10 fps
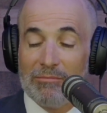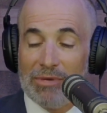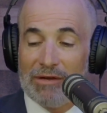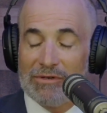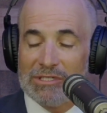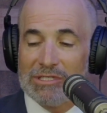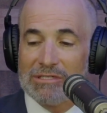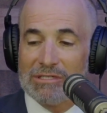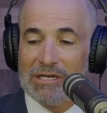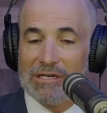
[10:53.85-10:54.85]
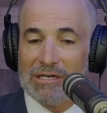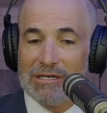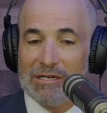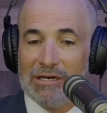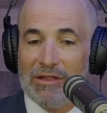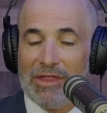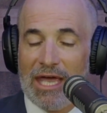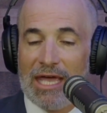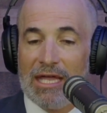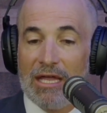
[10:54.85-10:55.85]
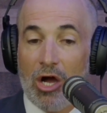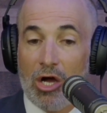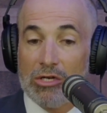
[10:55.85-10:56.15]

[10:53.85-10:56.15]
beverages, they